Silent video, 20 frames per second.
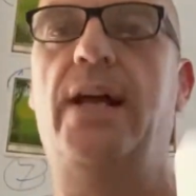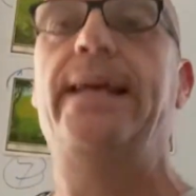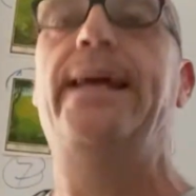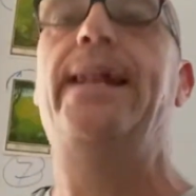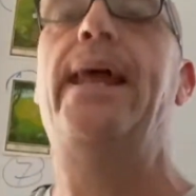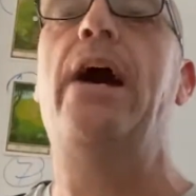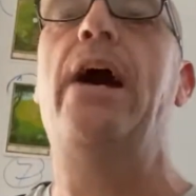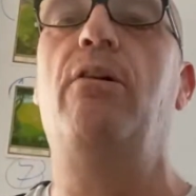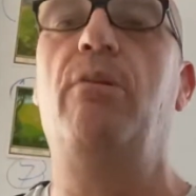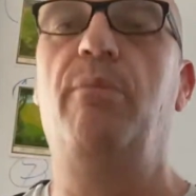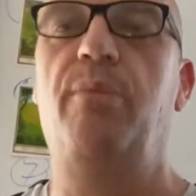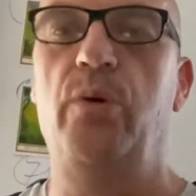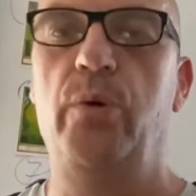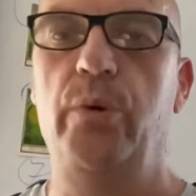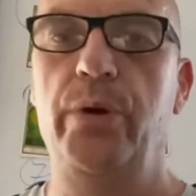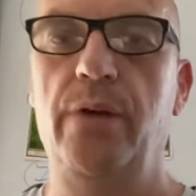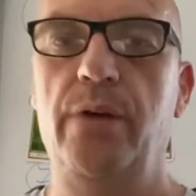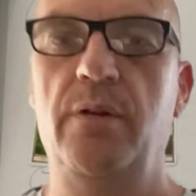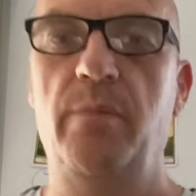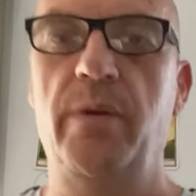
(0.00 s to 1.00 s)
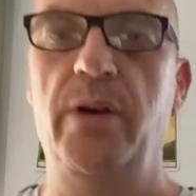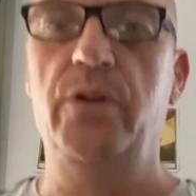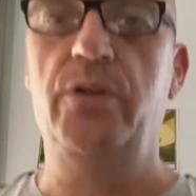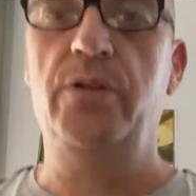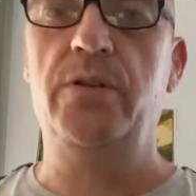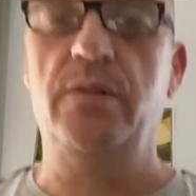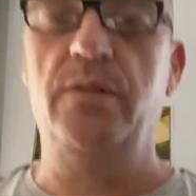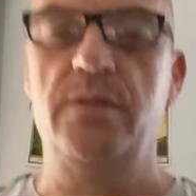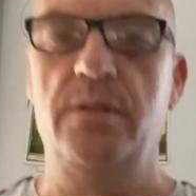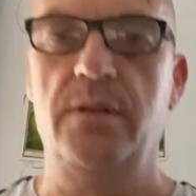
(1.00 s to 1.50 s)
an outpouring of
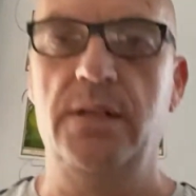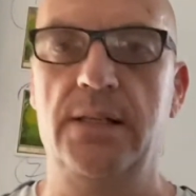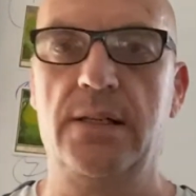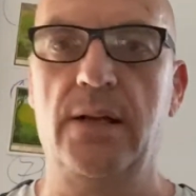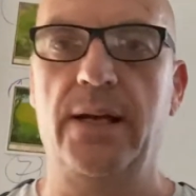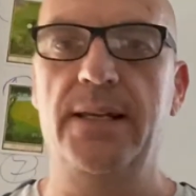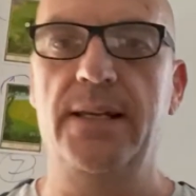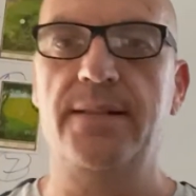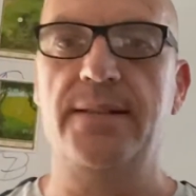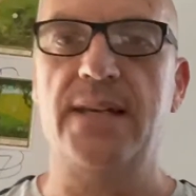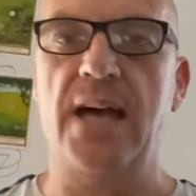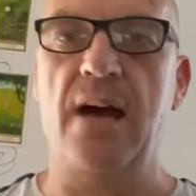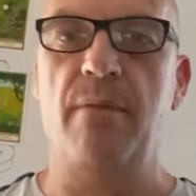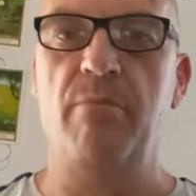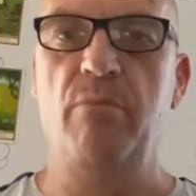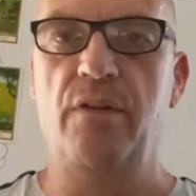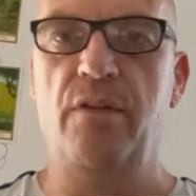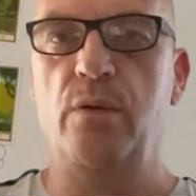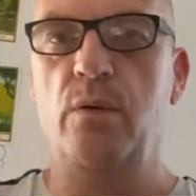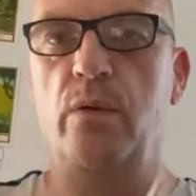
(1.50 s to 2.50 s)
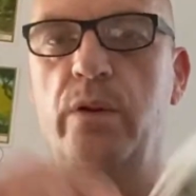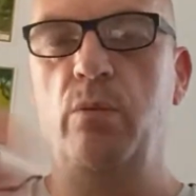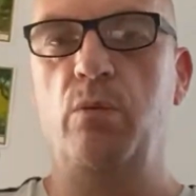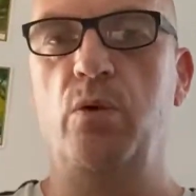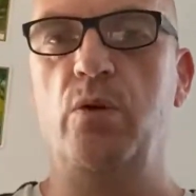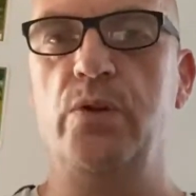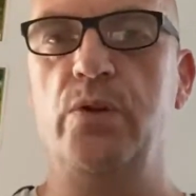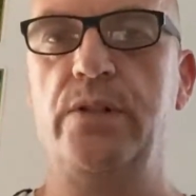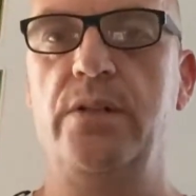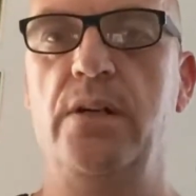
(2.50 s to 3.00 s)
emotions. It's like a dam with all the
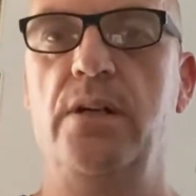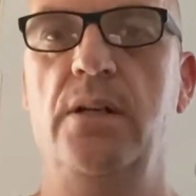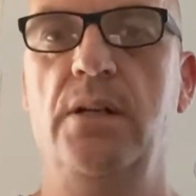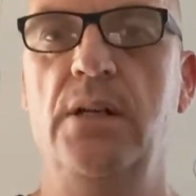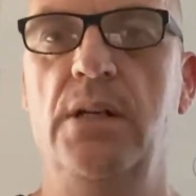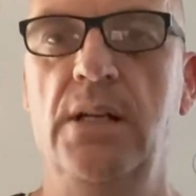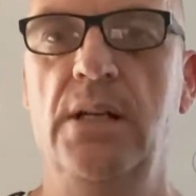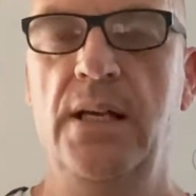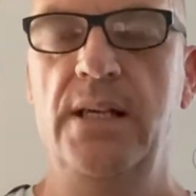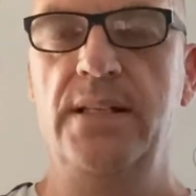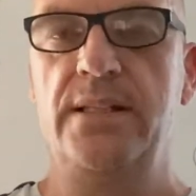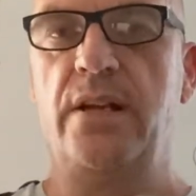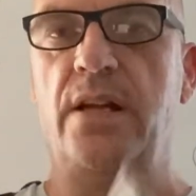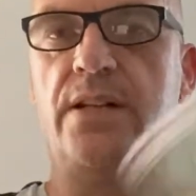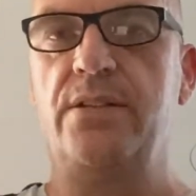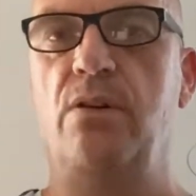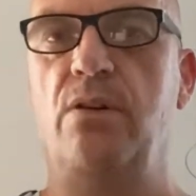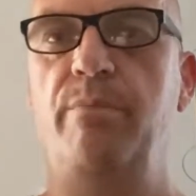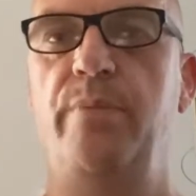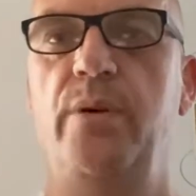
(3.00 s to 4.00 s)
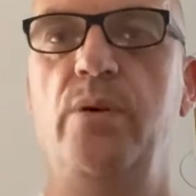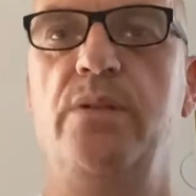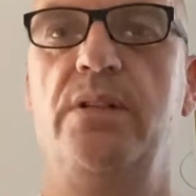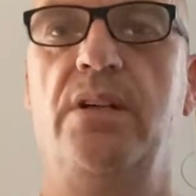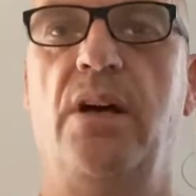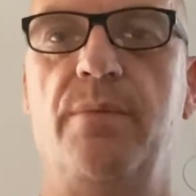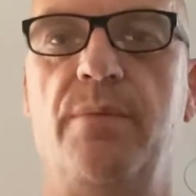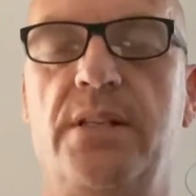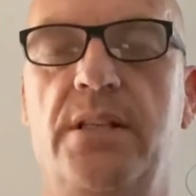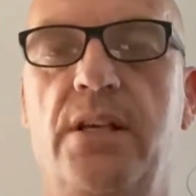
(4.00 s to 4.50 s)
water. It's kind of sort of built
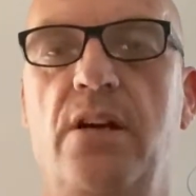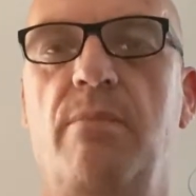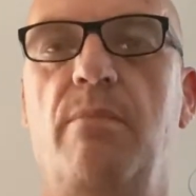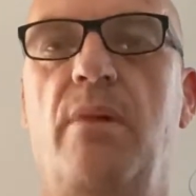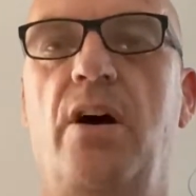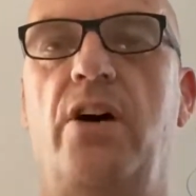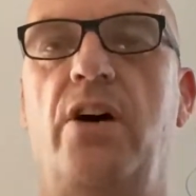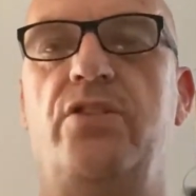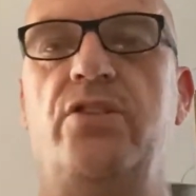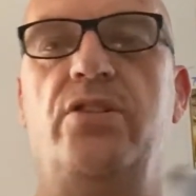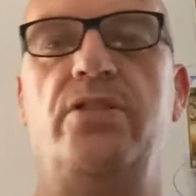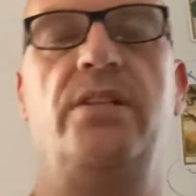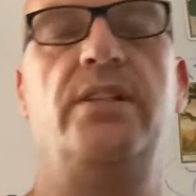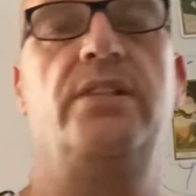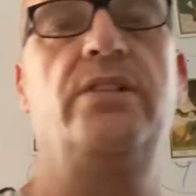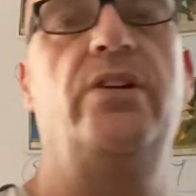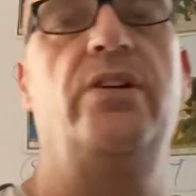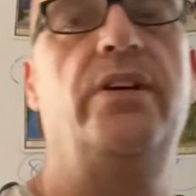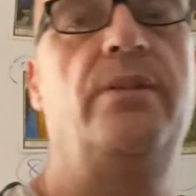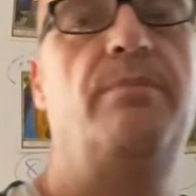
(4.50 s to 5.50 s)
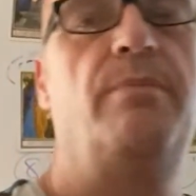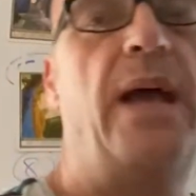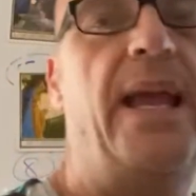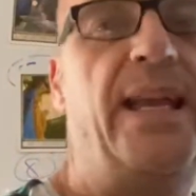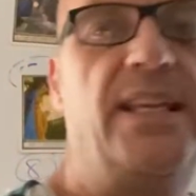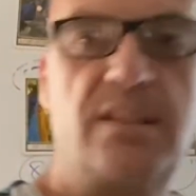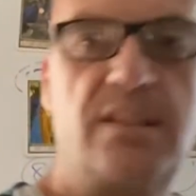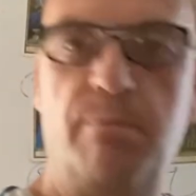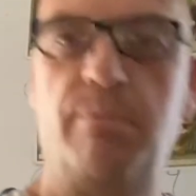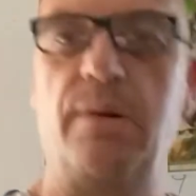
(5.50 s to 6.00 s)
up so much, it's just going to
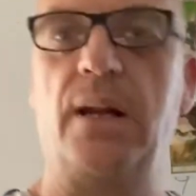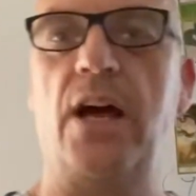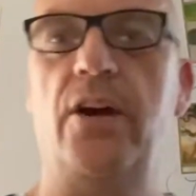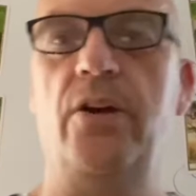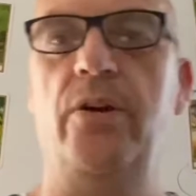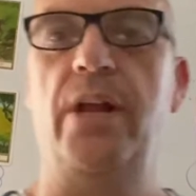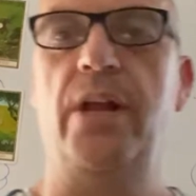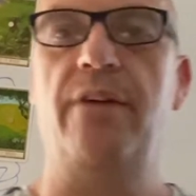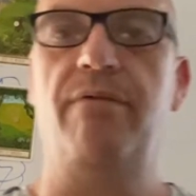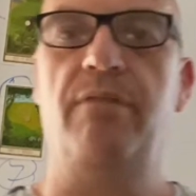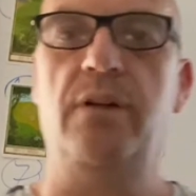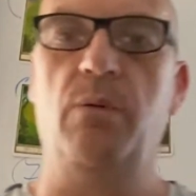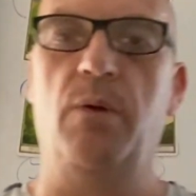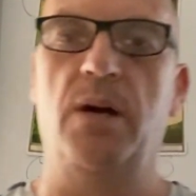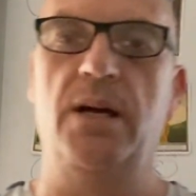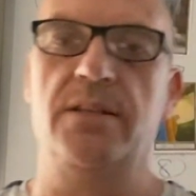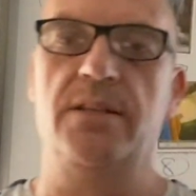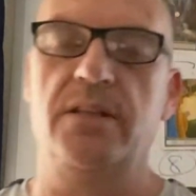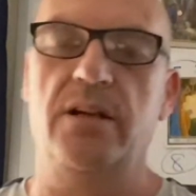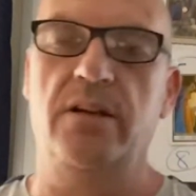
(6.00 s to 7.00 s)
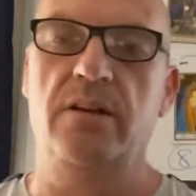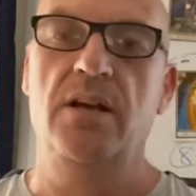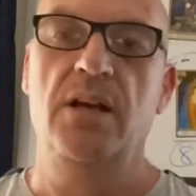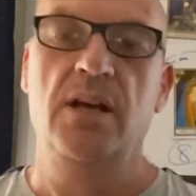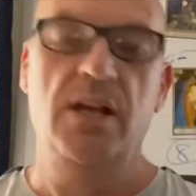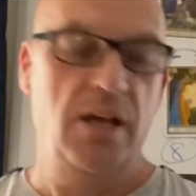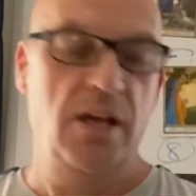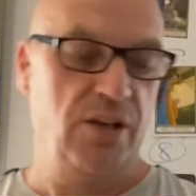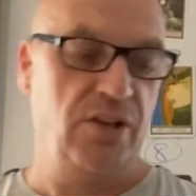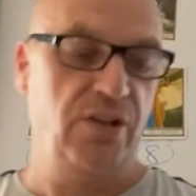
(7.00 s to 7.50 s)
explode everywhere. So
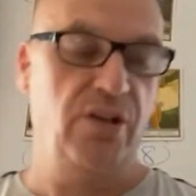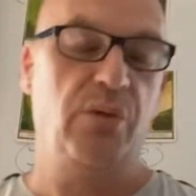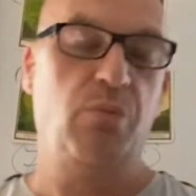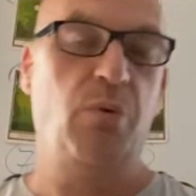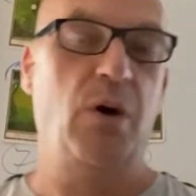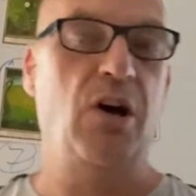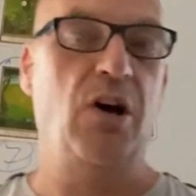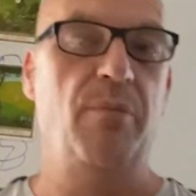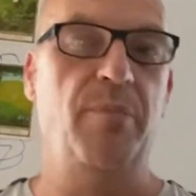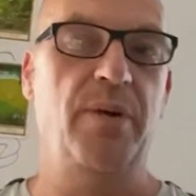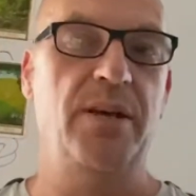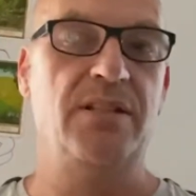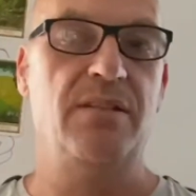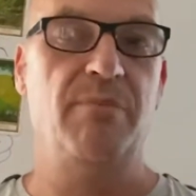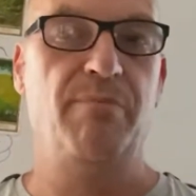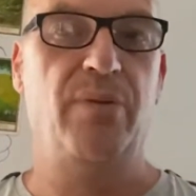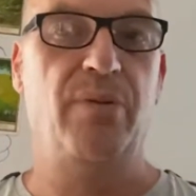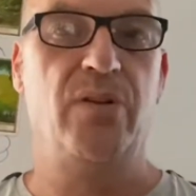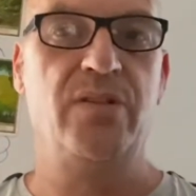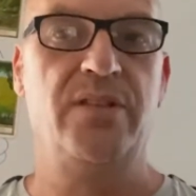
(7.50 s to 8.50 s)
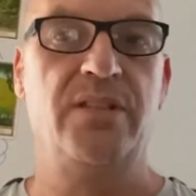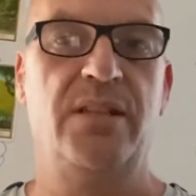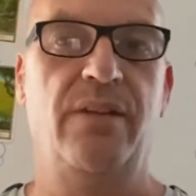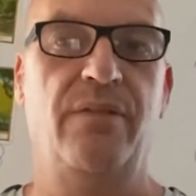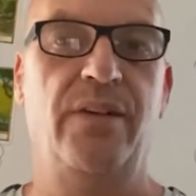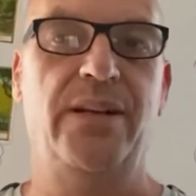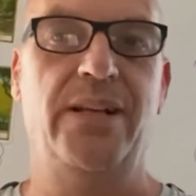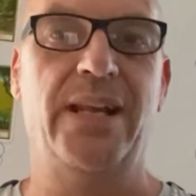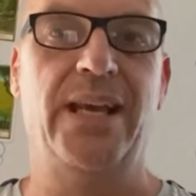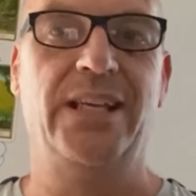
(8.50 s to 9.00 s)
could well be some positive
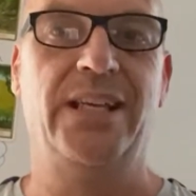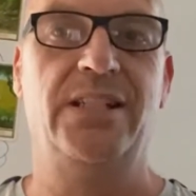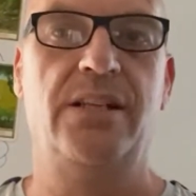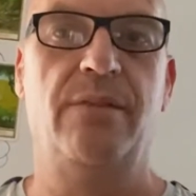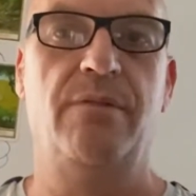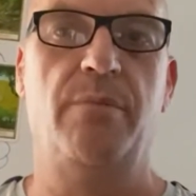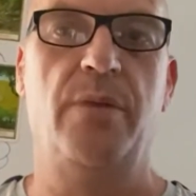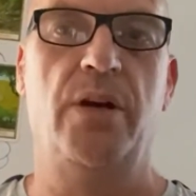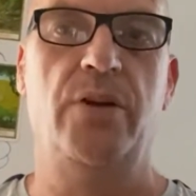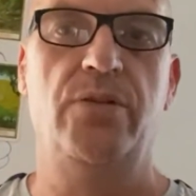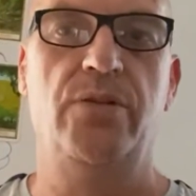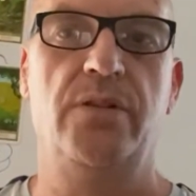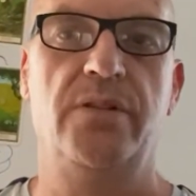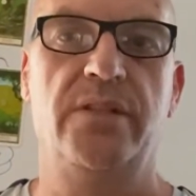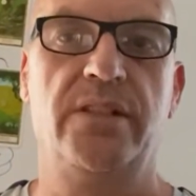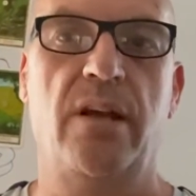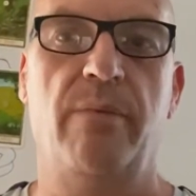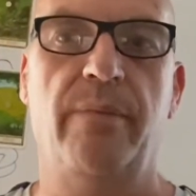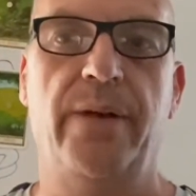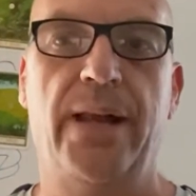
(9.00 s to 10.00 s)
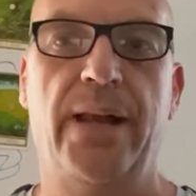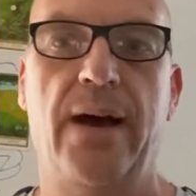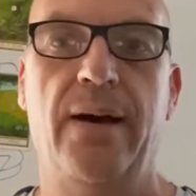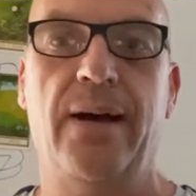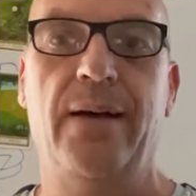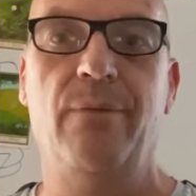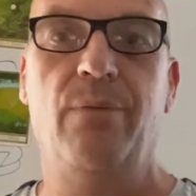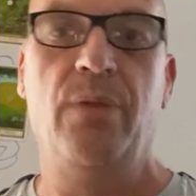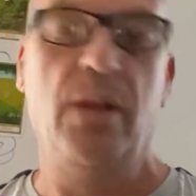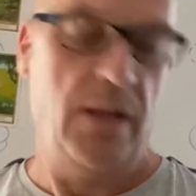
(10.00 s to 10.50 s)
and negative emotions coming
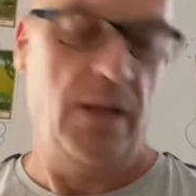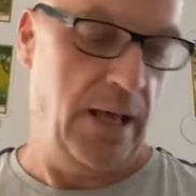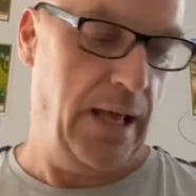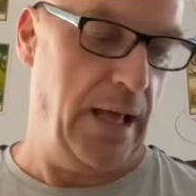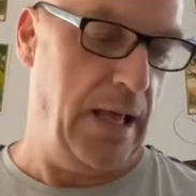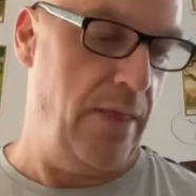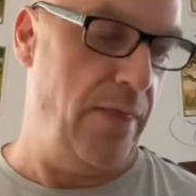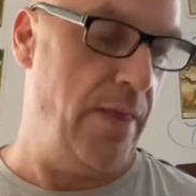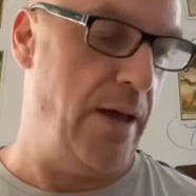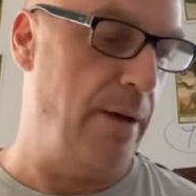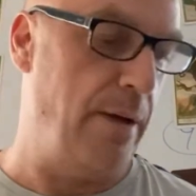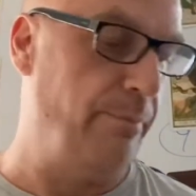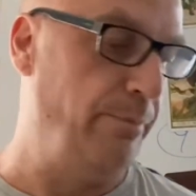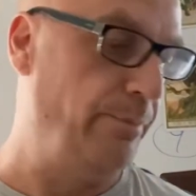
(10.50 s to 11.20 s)
out in that.